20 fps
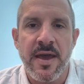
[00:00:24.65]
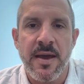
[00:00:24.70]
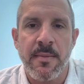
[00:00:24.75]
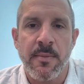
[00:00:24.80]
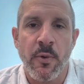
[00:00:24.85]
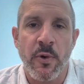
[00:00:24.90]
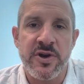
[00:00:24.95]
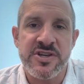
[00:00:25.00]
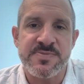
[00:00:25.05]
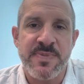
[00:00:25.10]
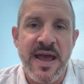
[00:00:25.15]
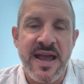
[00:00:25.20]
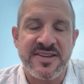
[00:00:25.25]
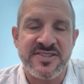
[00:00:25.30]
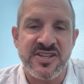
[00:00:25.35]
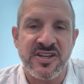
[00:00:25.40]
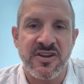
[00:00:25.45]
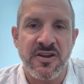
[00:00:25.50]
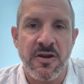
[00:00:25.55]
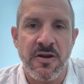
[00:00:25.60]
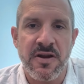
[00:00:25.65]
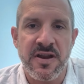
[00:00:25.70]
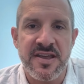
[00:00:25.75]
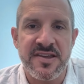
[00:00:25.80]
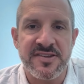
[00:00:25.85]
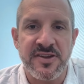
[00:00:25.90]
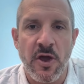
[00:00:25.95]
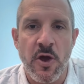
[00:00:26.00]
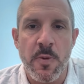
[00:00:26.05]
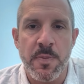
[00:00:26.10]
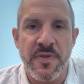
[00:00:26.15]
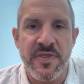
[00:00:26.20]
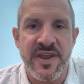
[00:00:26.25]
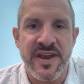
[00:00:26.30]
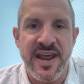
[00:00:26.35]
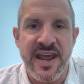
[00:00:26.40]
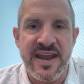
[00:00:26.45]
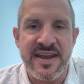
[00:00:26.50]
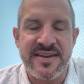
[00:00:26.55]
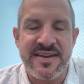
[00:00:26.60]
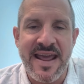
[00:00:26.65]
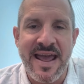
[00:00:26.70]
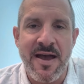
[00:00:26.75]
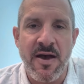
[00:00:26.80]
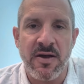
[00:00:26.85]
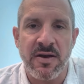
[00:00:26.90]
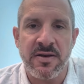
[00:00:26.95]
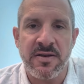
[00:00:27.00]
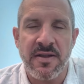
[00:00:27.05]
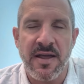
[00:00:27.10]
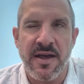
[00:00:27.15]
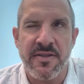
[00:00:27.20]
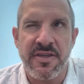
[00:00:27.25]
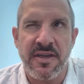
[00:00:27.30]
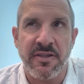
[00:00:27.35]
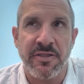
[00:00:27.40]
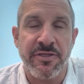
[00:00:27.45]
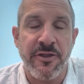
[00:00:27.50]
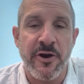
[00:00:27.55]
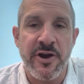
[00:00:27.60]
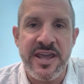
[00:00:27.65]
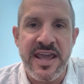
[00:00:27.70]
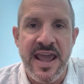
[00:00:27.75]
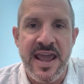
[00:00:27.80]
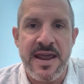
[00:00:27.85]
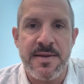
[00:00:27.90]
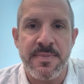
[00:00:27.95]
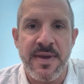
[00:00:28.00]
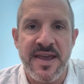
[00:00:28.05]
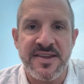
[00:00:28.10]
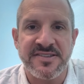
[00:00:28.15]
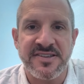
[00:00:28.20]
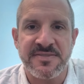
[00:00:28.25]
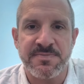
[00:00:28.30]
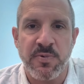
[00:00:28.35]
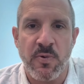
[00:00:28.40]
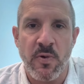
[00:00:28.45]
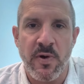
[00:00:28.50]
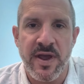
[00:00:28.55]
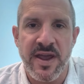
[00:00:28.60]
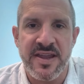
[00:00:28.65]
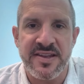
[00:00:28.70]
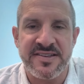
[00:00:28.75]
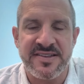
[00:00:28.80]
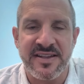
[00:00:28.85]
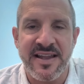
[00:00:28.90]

Mortgage-backed securities opened the day down, I think, 38 basis points.